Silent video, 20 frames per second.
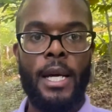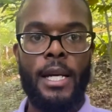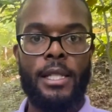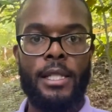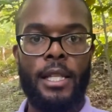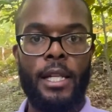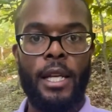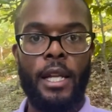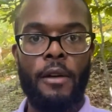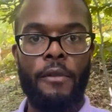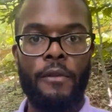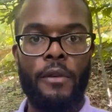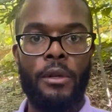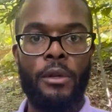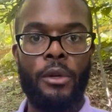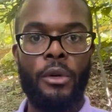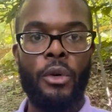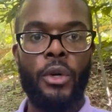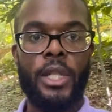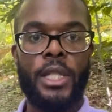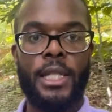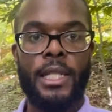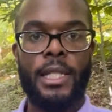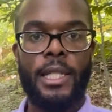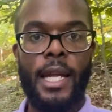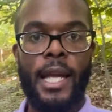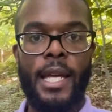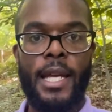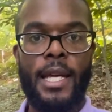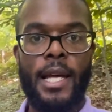to live in New York
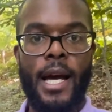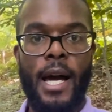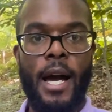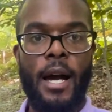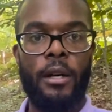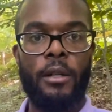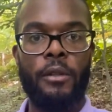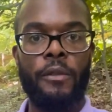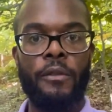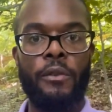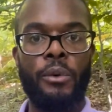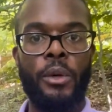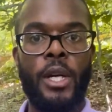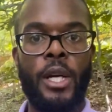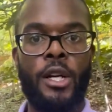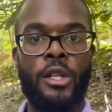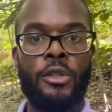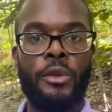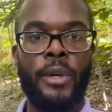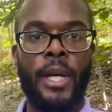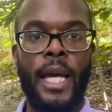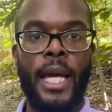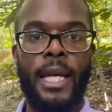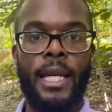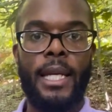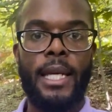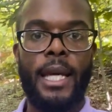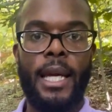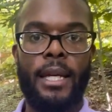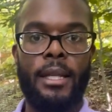State out of
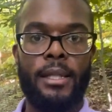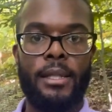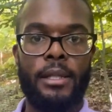388